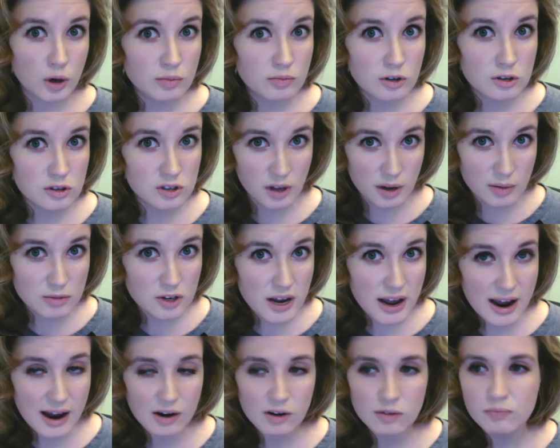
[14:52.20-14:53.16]
slimmed
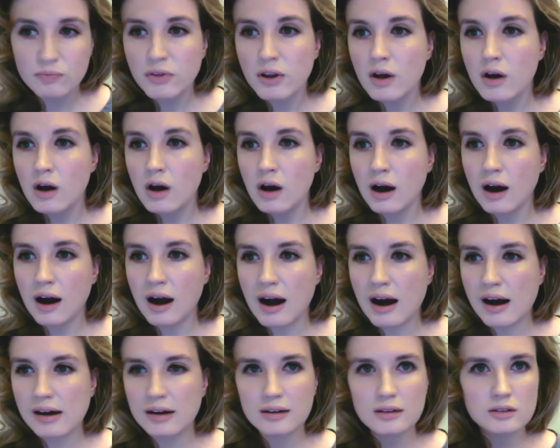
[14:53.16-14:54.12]
down,
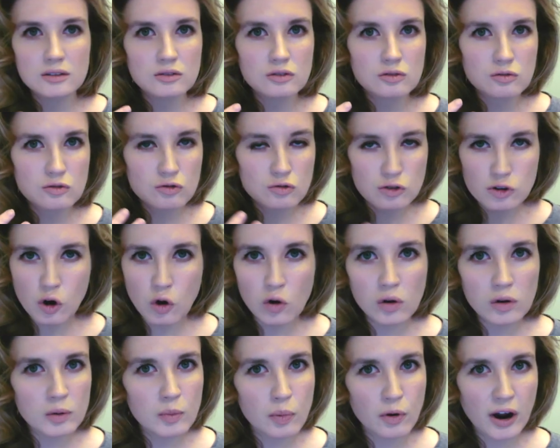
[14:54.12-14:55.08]

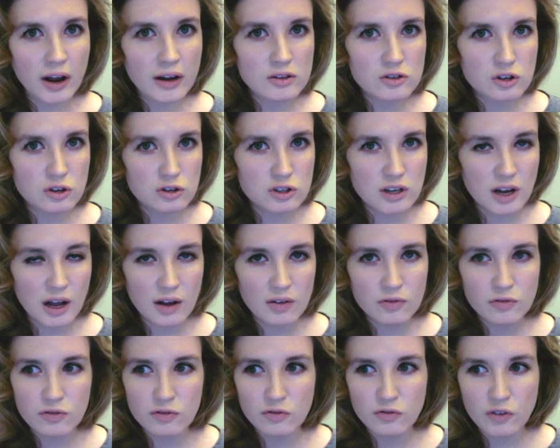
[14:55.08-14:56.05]
totally brands
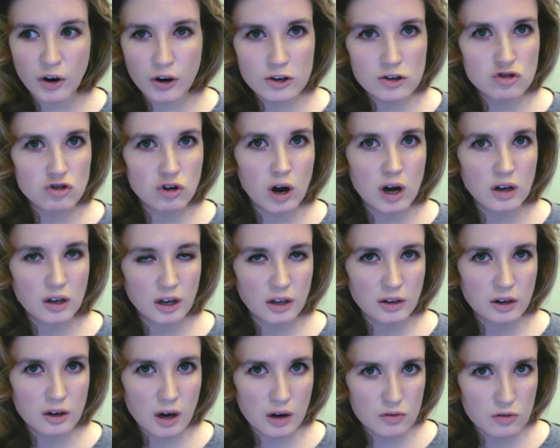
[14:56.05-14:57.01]
herself very strongly on
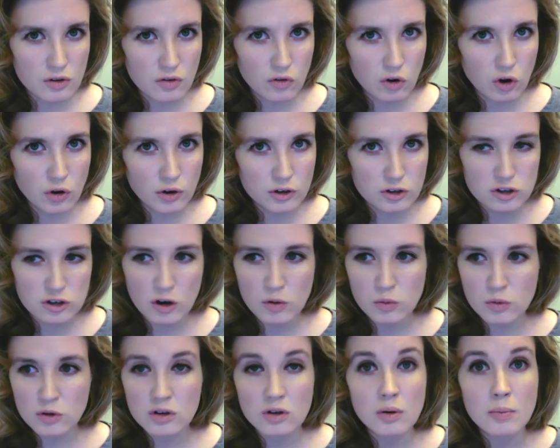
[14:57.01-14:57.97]
the cover of Rolling Stone
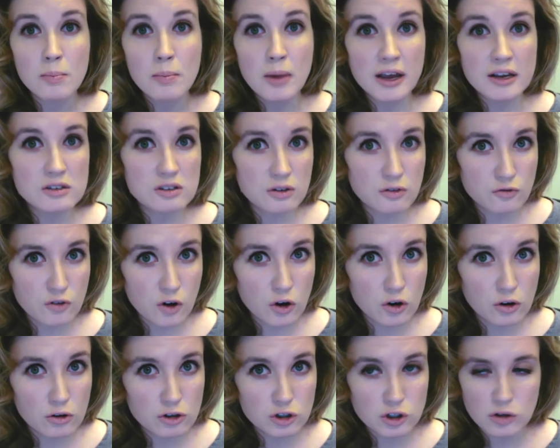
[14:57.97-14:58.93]
as an amazing
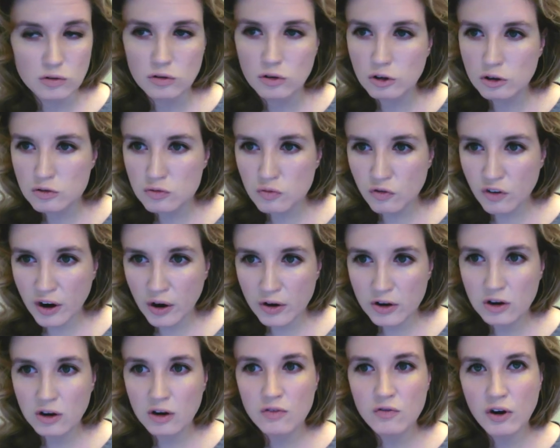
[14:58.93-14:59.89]
photo shoot. Looks very
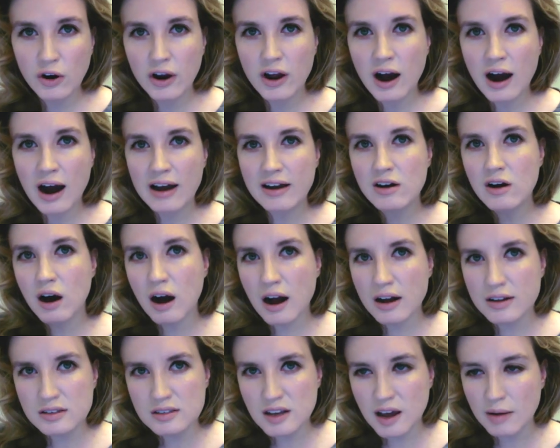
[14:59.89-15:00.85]
good, very high
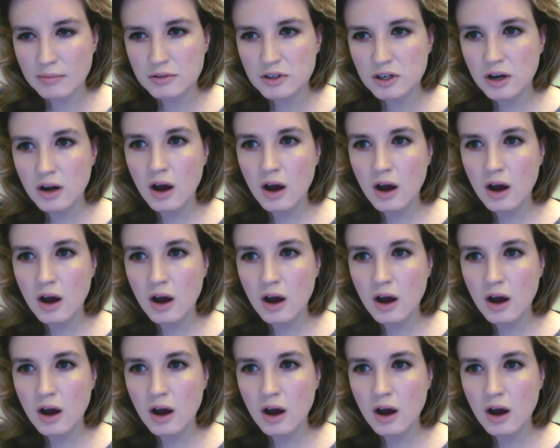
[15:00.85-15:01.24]
concept.